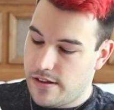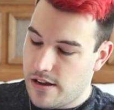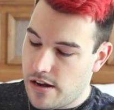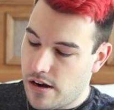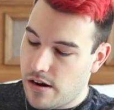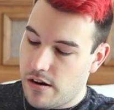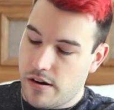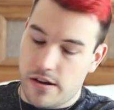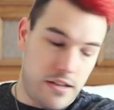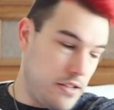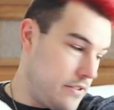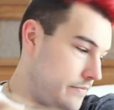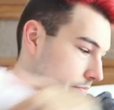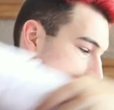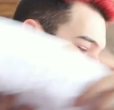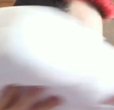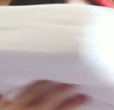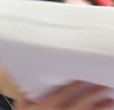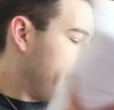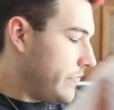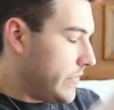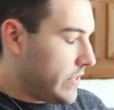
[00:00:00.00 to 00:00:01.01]
Alright,
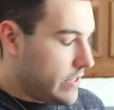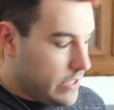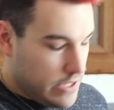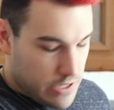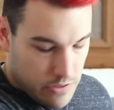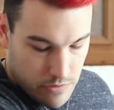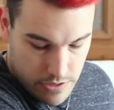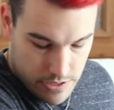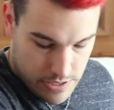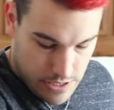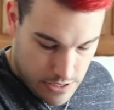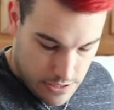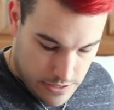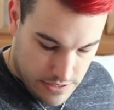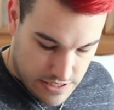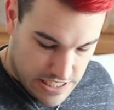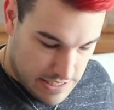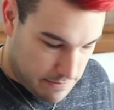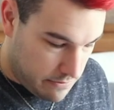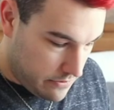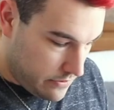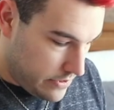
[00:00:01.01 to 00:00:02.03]
so let's kind of
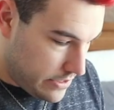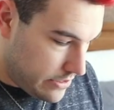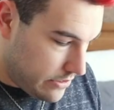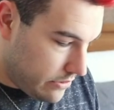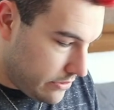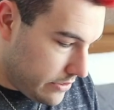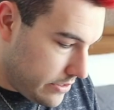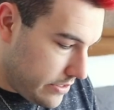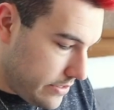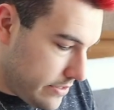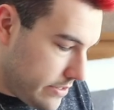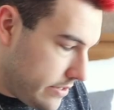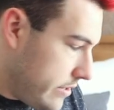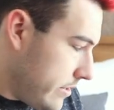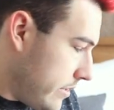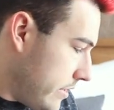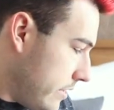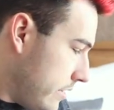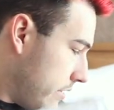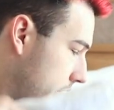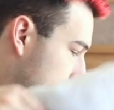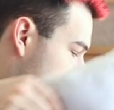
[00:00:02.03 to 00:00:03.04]
separate all these
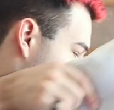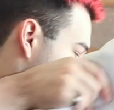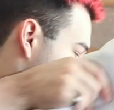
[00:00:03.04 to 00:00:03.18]
here.